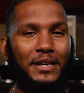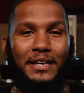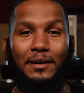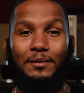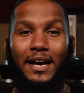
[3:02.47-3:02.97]

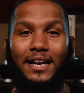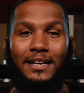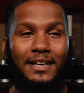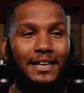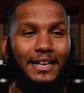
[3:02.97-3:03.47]
And I'm like,
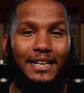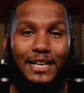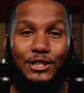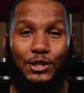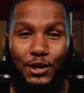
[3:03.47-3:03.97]

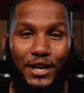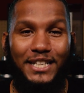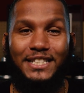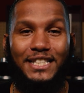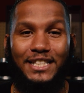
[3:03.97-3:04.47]
that's
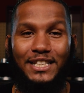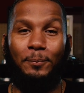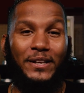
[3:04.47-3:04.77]
crazy because